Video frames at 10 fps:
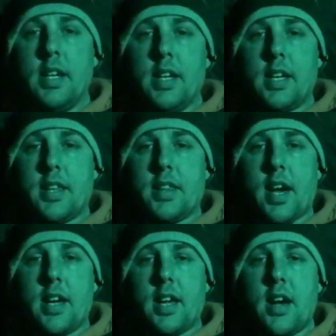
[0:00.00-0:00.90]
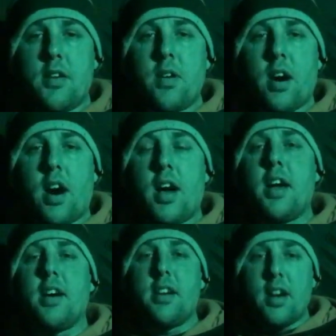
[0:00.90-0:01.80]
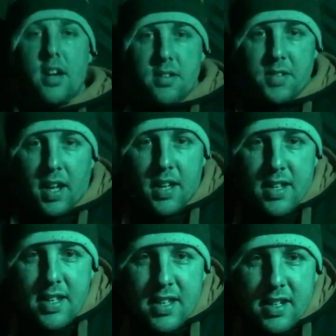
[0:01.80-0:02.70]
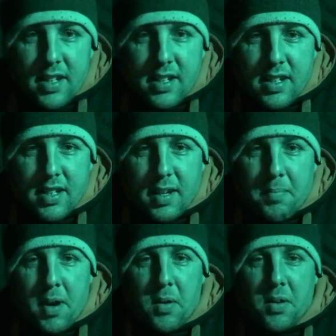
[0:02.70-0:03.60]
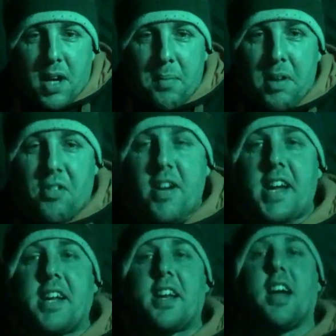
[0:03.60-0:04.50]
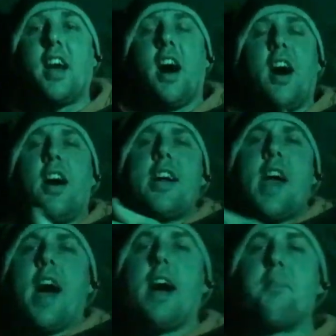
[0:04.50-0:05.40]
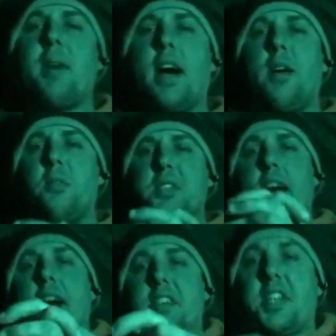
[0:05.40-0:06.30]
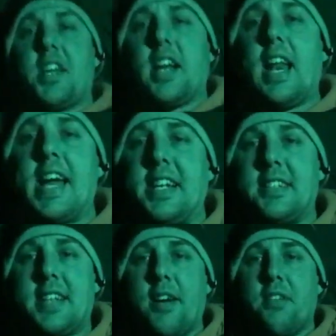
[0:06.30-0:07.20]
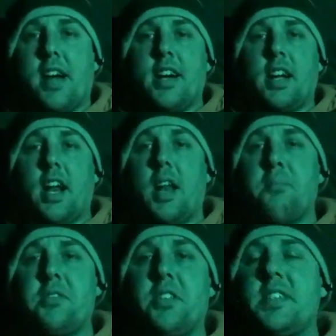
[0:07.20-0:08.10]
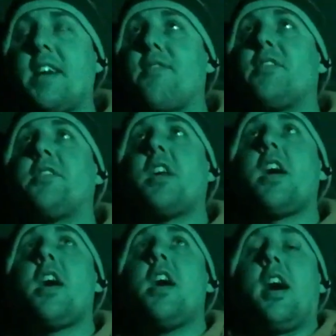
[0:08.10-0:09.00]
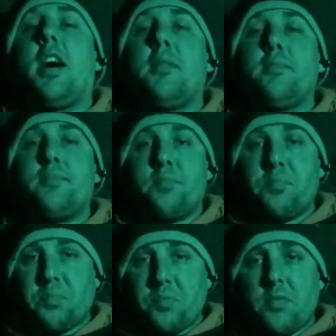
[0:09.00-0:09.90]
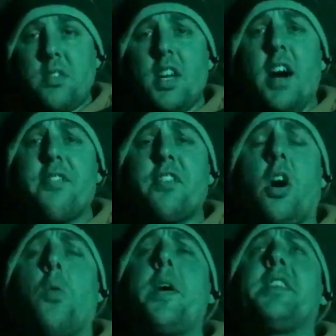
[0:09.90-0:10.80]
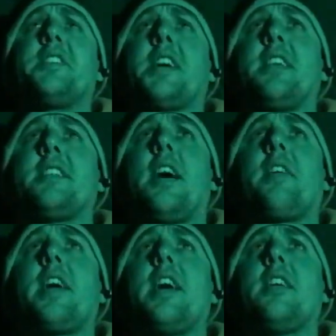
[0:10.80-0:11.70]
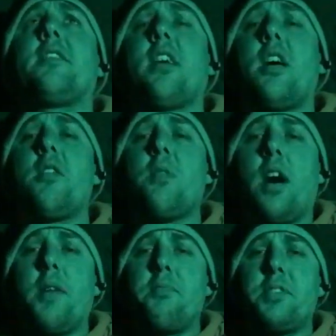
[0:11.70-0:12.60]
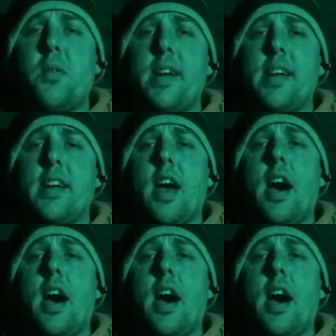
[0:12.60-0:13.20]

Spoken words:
give that a go. Who's that? Gumbo Green. I am out at Digger Lakes down at Columpton in Devon. I've got a winter ticket down here, so I'm doing